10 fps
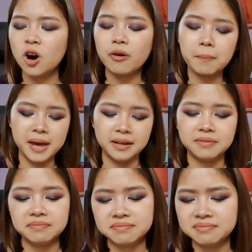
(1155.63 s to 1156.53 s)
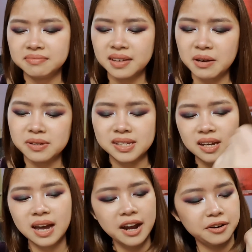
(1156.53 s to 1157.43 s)
pink, I would say.
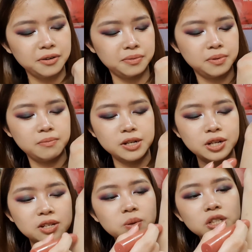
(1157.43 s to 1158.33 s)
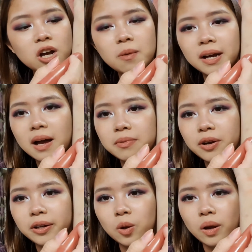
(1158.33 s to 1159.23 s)
I don't know. Where should I swatch it? Oh my god, I'm
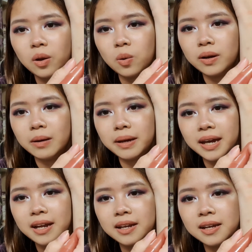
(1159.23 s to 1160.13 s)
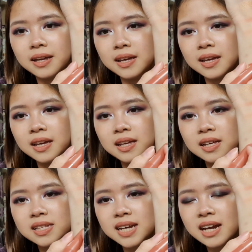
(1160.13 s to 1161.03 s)
going lower and lower down my head.
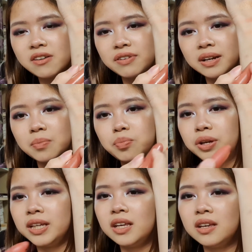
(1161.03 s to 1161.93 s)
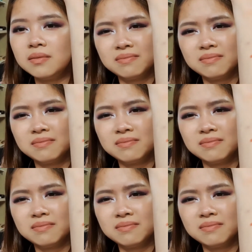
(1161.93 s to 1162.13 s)
It's kind of like a bricky